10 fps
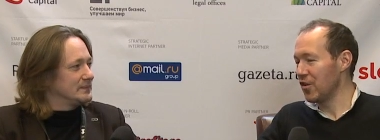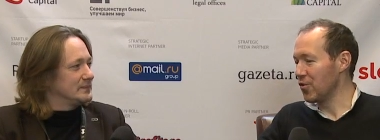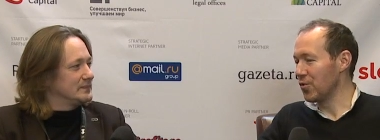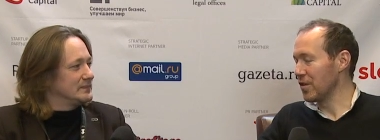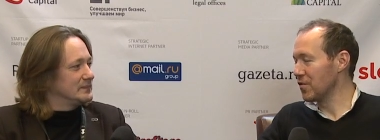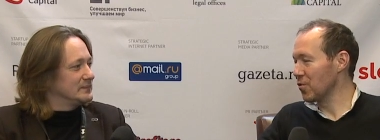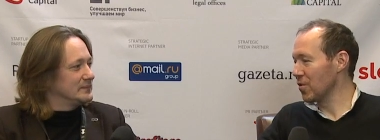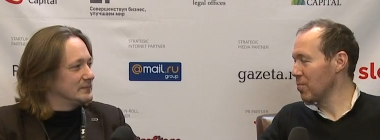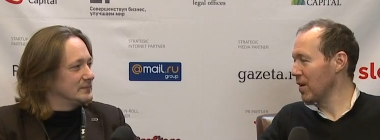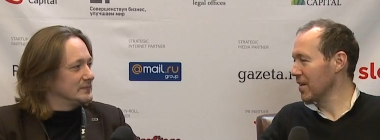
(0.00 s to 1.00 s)
Speaker 1: you install
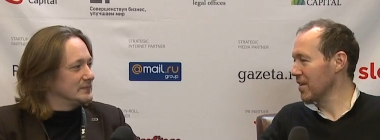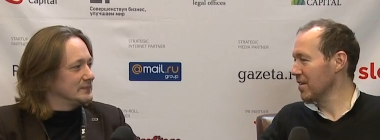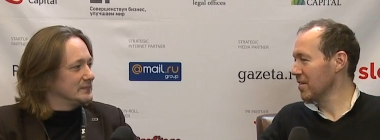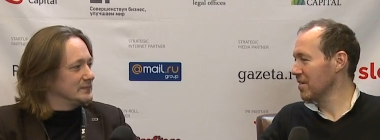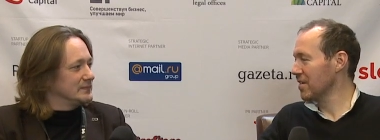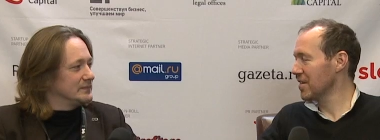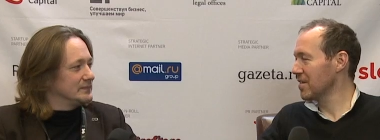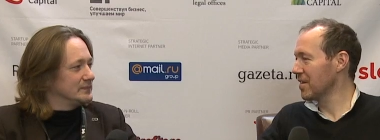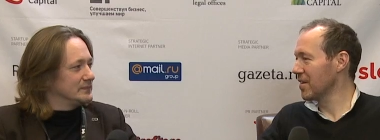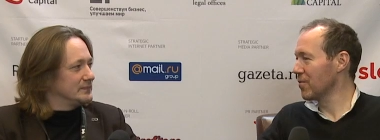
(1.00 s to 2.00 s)
a plugin
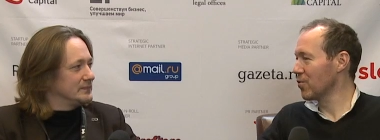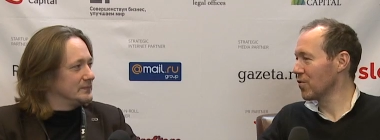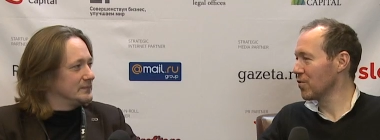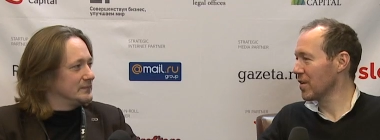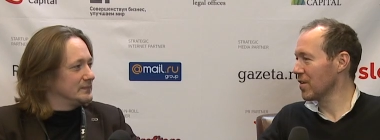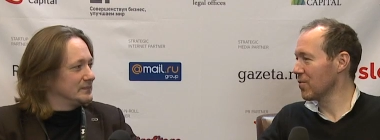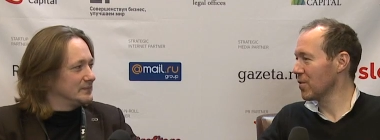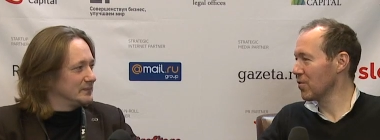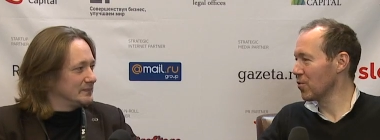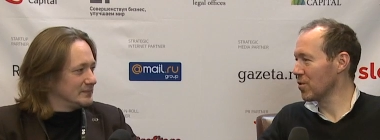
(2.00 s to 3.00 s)
that uh, works together
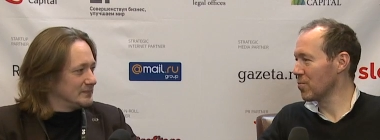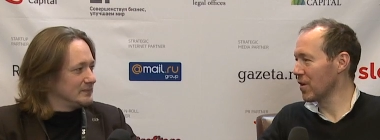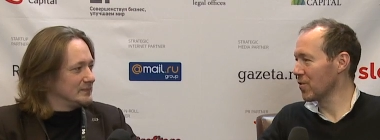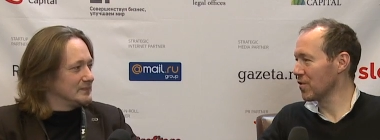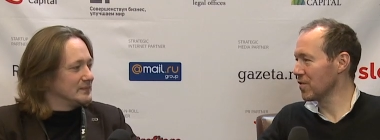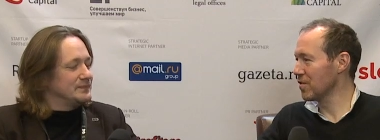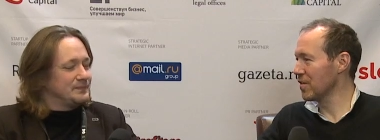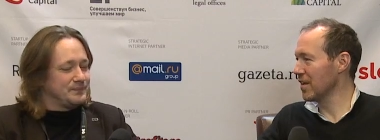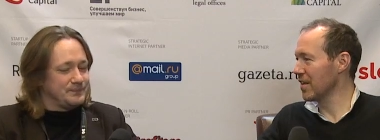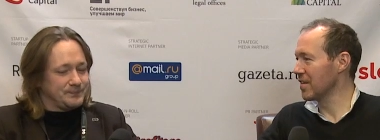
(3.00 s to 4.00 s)
with all the browsers
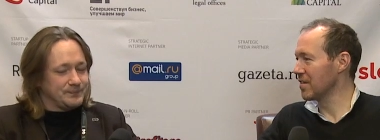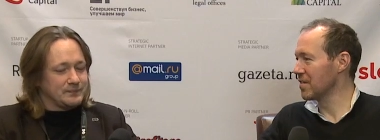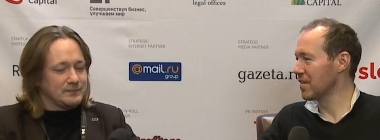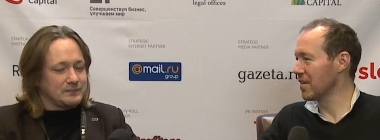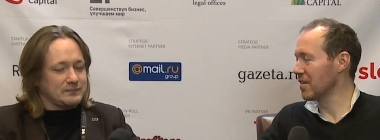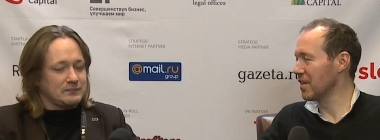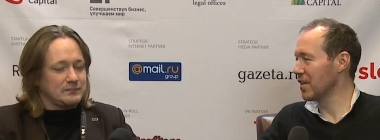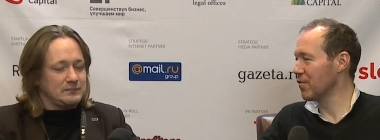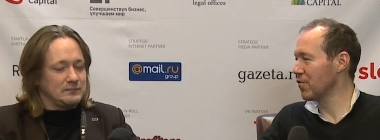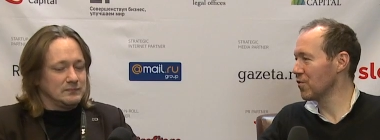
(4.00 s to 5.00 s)
and uh, that
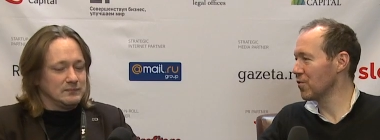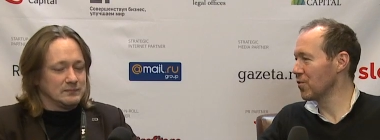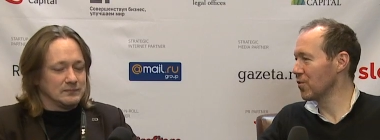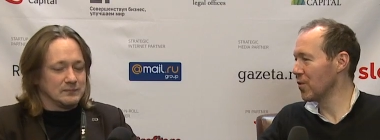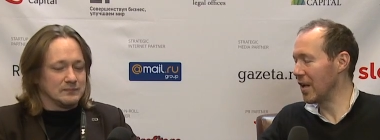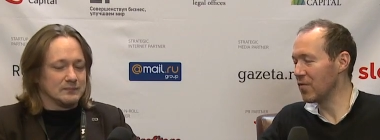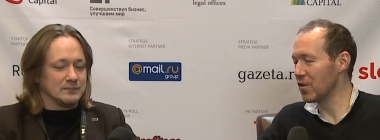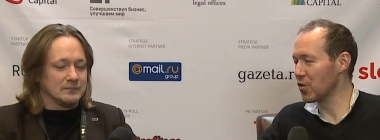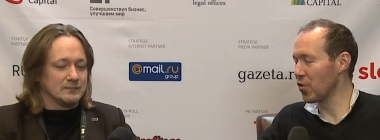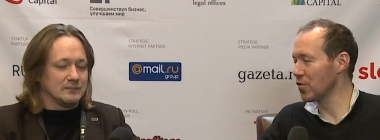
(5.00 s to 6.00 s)
gives you
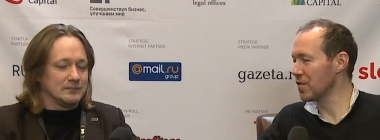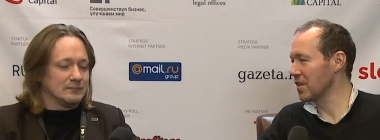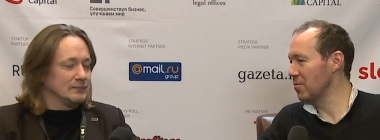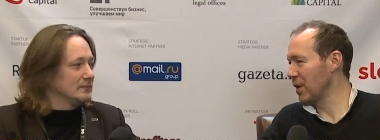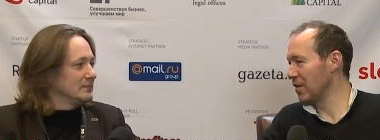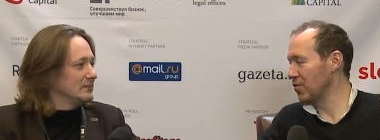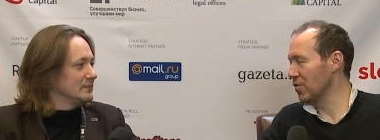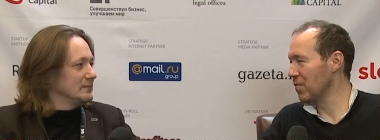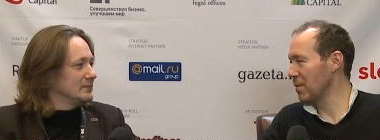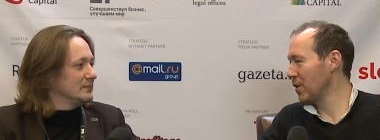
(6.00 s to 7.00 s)
relevant content based on
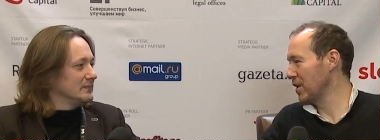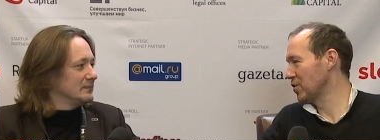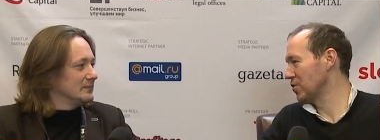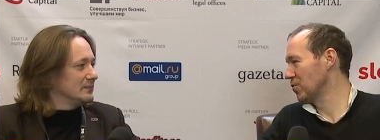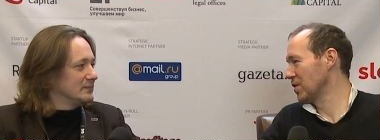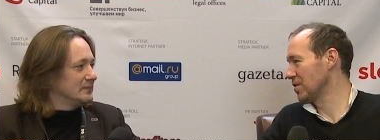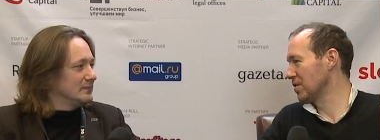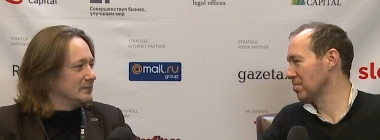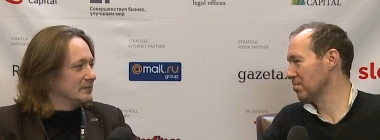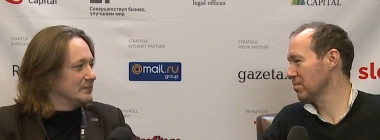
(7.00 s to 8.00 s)
the web pages you
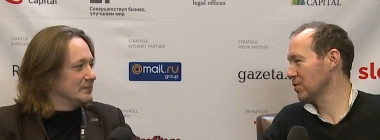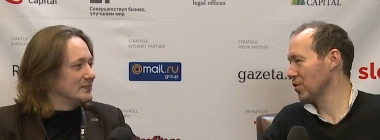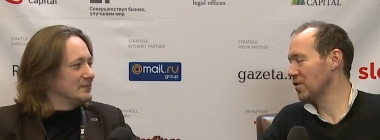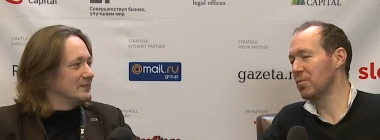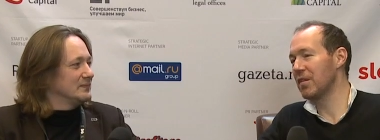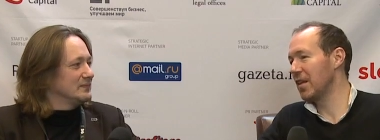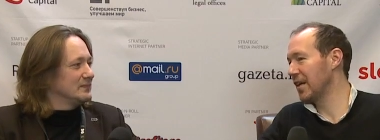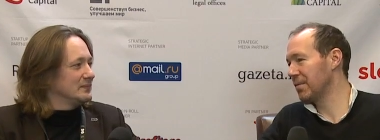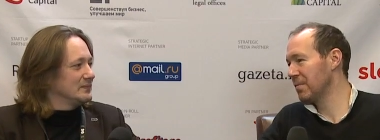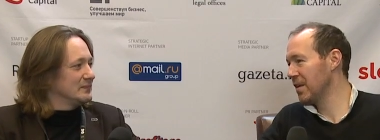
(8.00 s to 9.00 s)
visit. So it's a bit like